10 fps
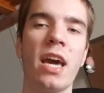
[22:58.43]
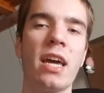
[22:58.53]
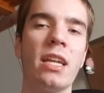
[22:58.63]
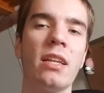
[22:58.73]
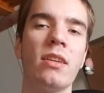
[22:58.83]

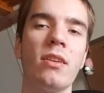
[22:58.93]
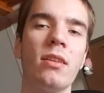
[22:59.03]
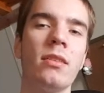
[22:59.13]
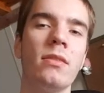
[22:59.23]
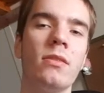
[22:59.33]
And
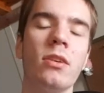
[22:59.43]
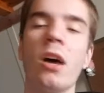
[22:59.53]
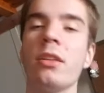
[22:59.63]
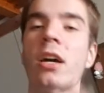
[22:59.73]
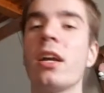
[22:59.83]
the
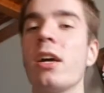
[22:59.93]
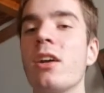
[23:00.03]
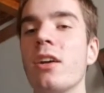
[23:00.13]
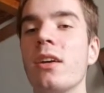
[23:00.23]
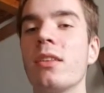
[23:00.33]

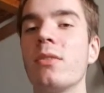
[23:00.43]
other